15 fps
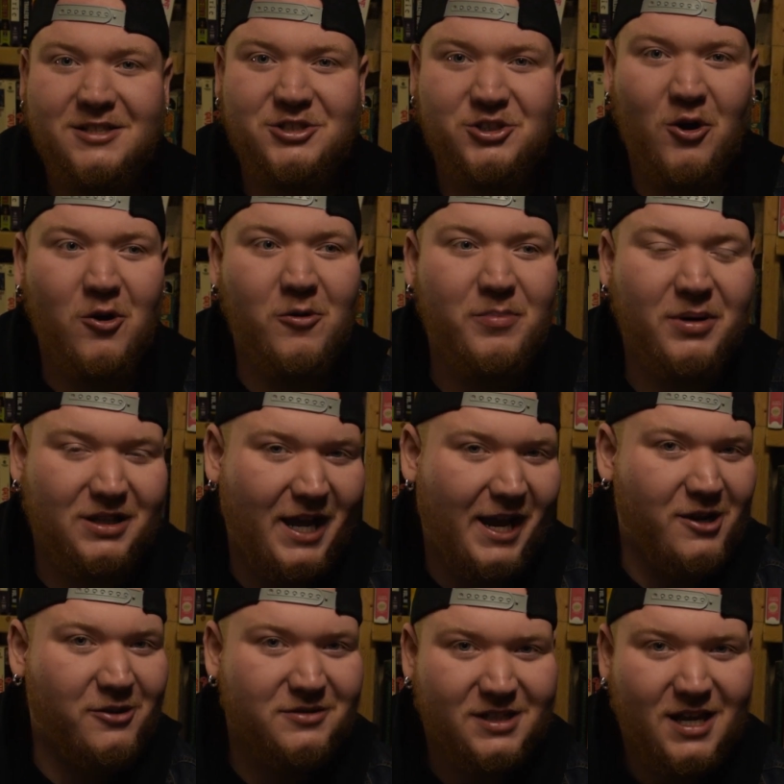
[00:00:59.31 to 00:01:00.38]
Joe
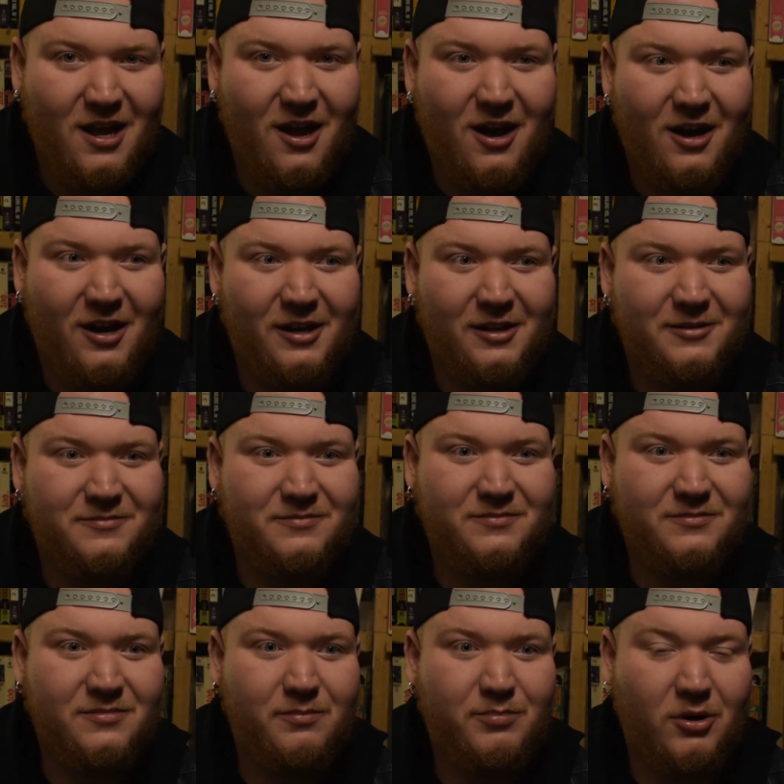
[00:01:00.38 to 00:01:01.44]
Pilato's uh,
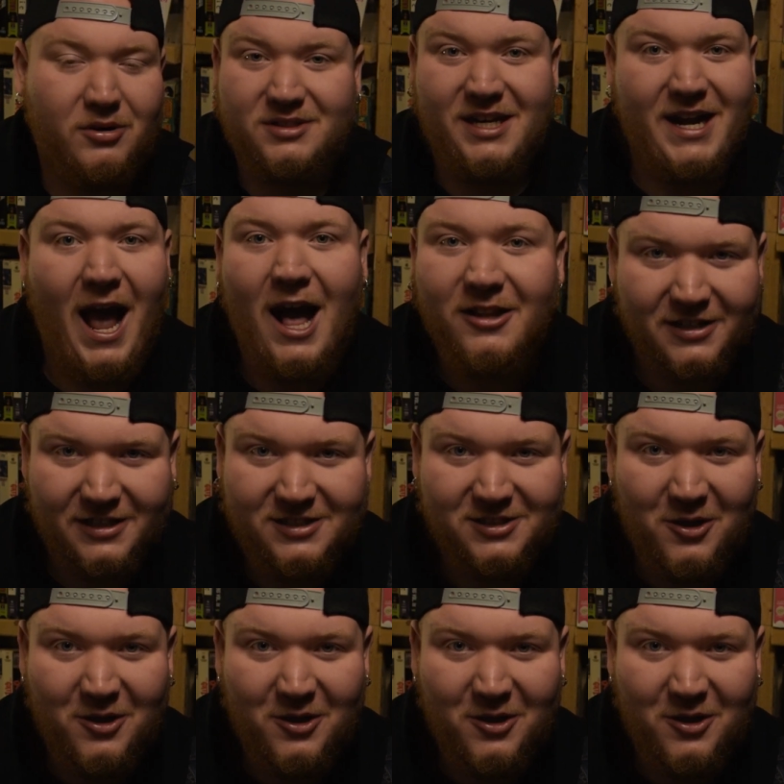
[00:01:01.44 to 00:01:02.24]
personality,